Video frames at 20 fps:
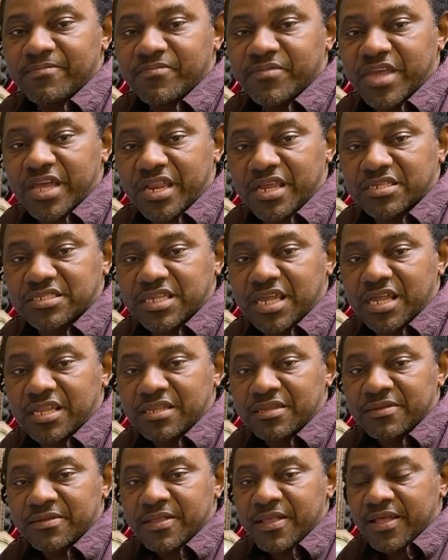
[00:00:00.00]
You understand?
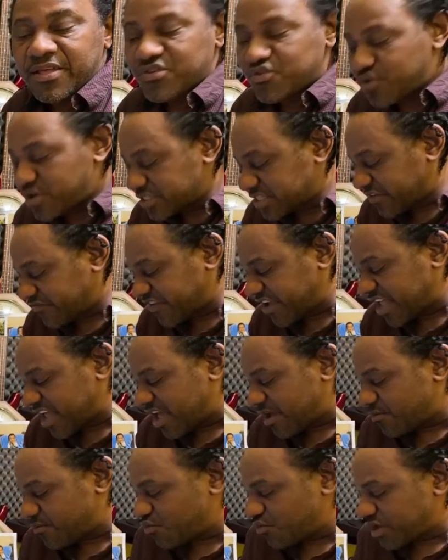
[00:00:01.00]
You as a
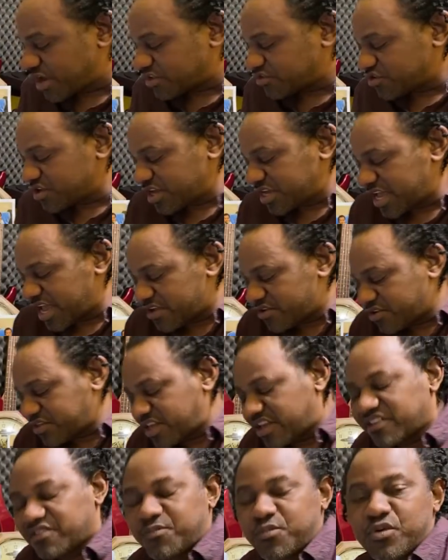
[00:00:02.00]
firearm holder too, you can't just
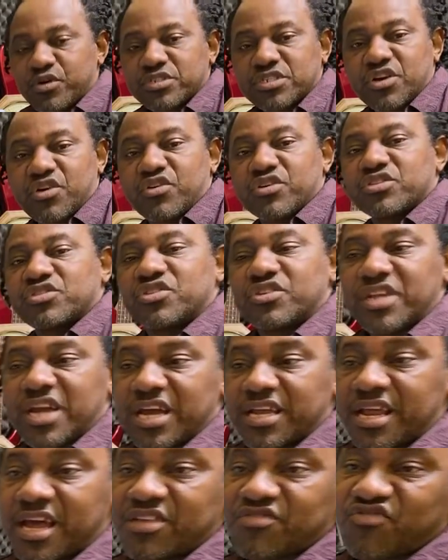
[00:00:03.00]
expose your gun to
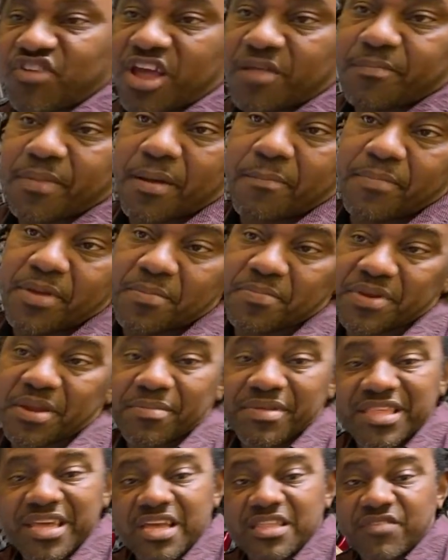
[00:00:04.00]
neither and drive on people. They
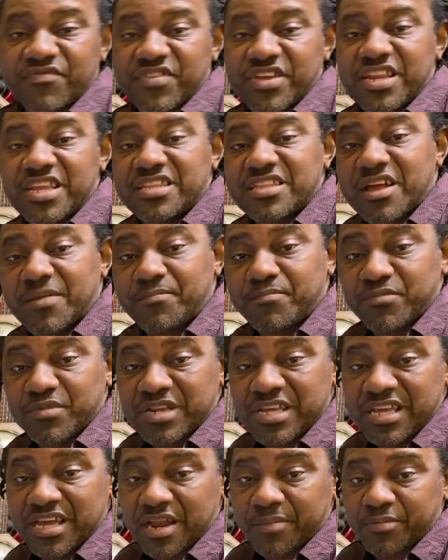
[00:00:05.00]
may charge you for
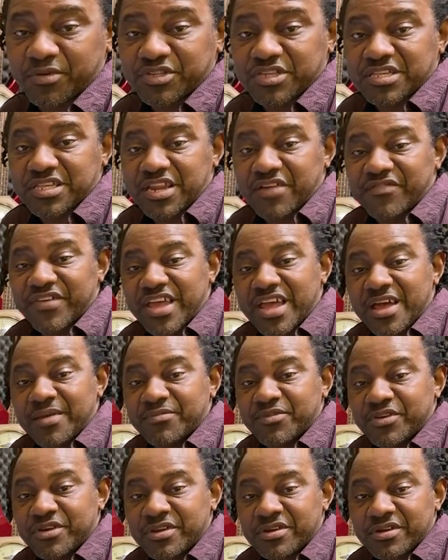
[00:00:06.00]
legal, possession of
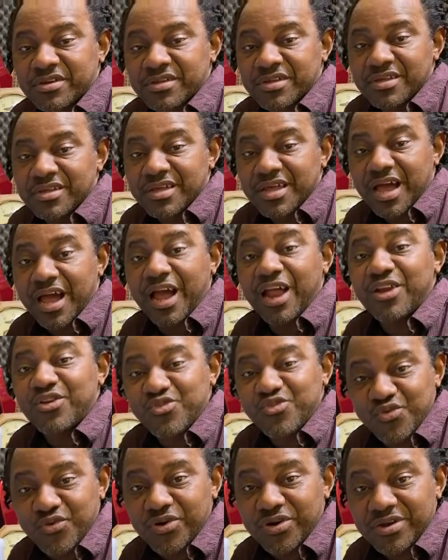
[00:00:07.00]
firearm too, you know.
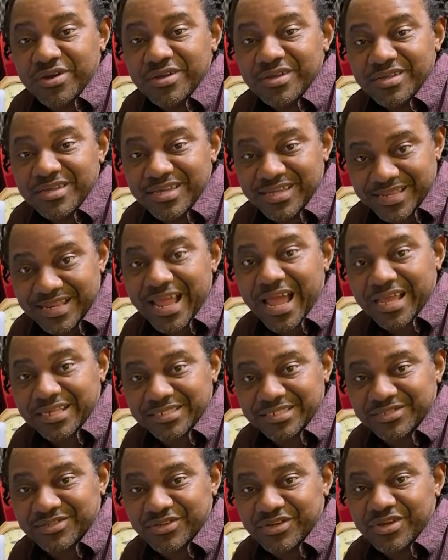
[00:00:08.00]
Although it
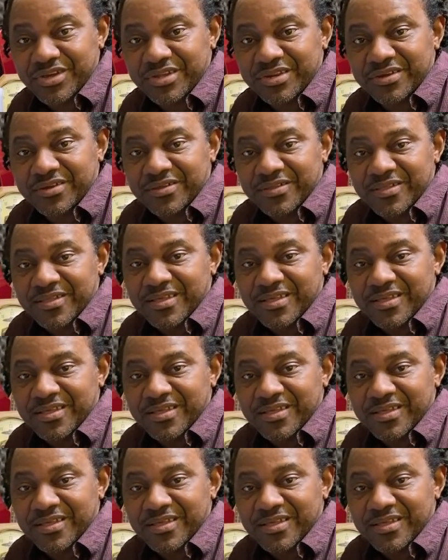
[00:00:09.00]
licensed to you, you know.